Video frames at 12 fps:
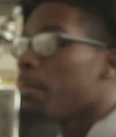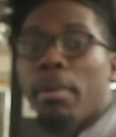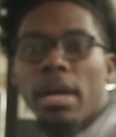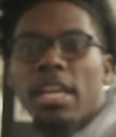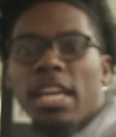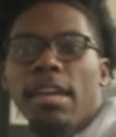
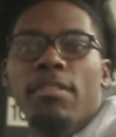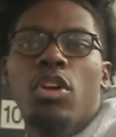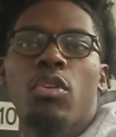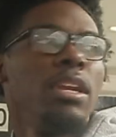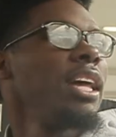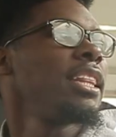But even
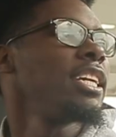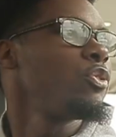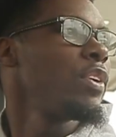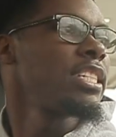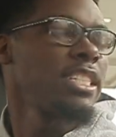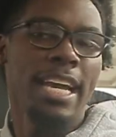though nothing is
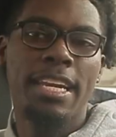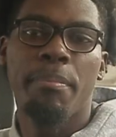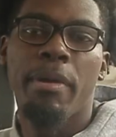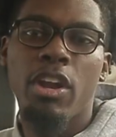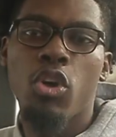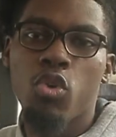really slight,
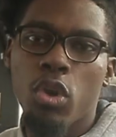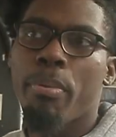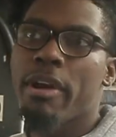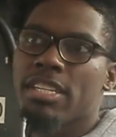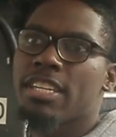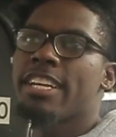depending on who the
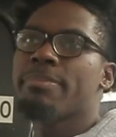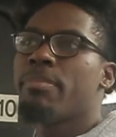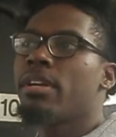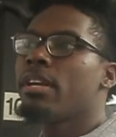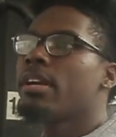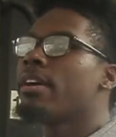person is,
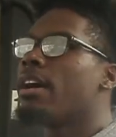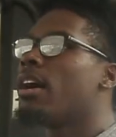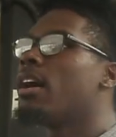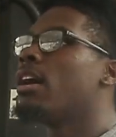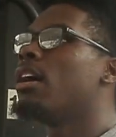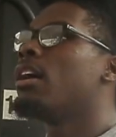but
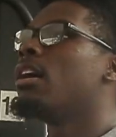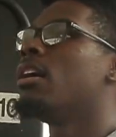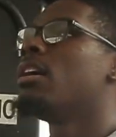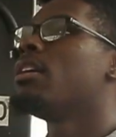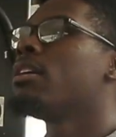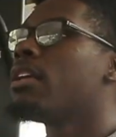
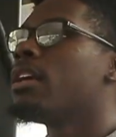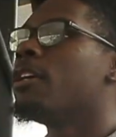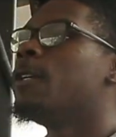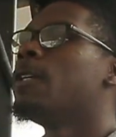yeah.